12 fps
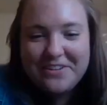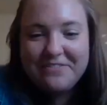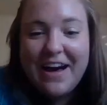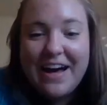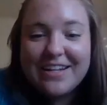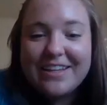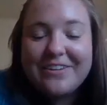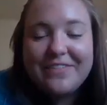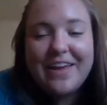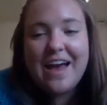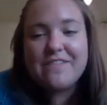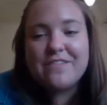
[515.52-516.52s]
Finally,
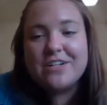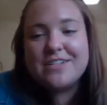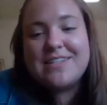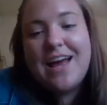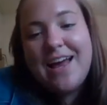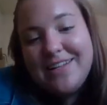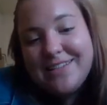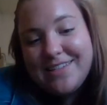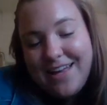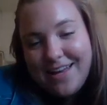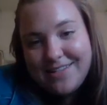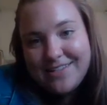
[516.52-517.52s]
we have our science
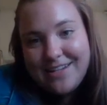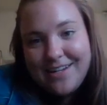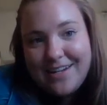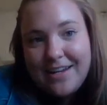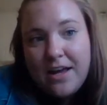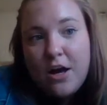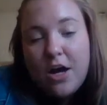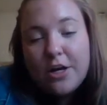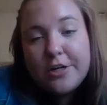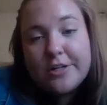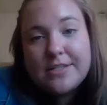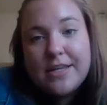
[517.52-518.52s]
lesson.
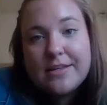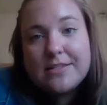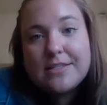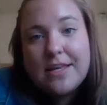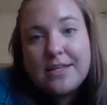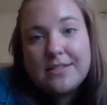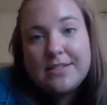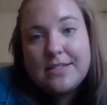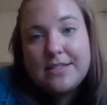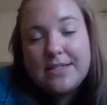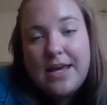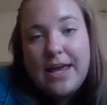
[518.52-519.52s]
On your science lesson
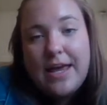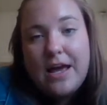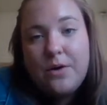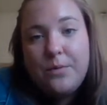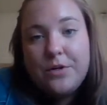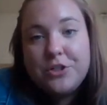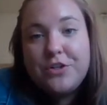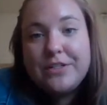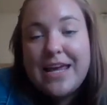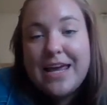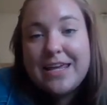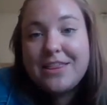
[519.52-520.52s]
today, I want you to
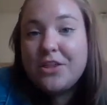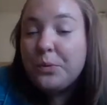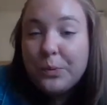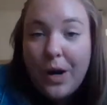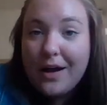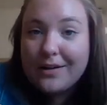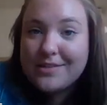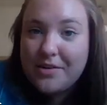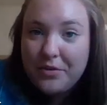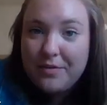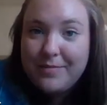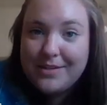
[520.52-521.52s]
take the rocks
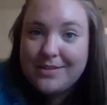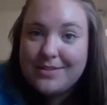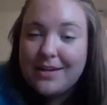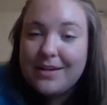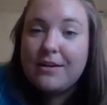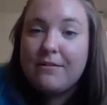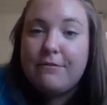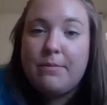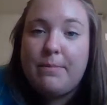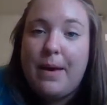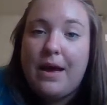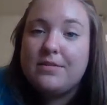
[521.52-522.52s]
that we've been studying for
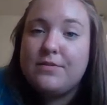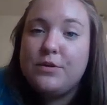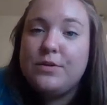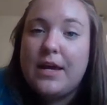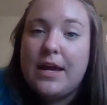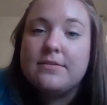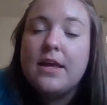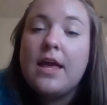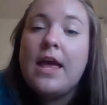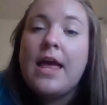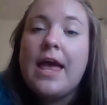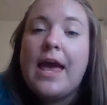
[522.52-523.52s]
the past few days,
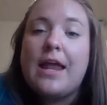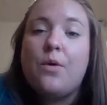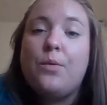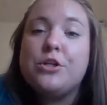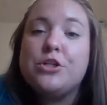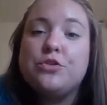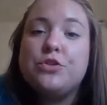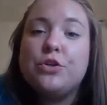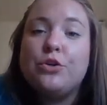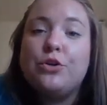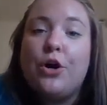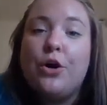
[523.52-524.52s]
and I want you
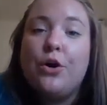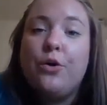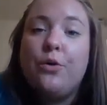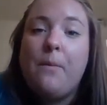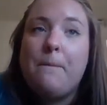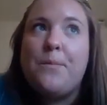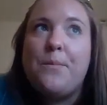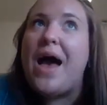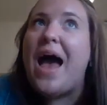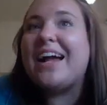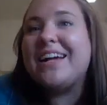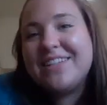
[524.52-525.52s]
to go
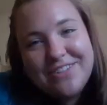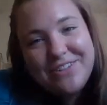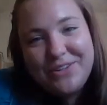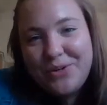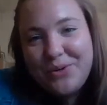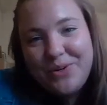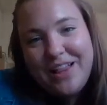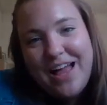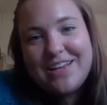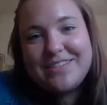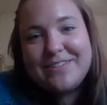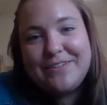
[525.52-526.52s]
back to the Google
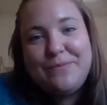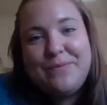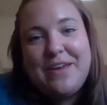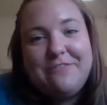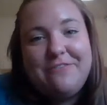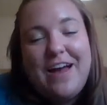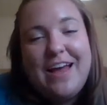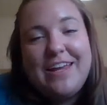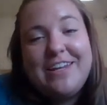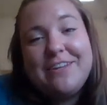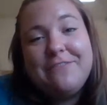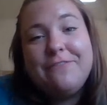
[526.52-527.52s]
Classroom and
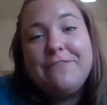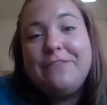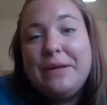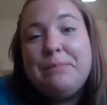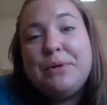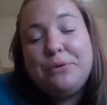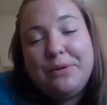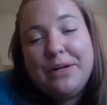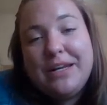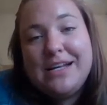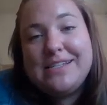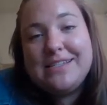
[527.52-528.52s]
find the
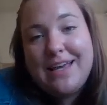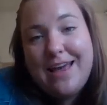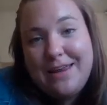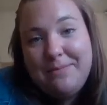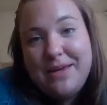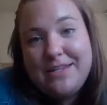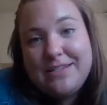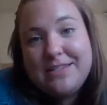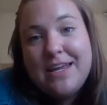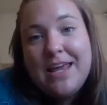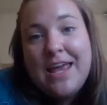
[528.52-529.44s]
Flipgrid assignment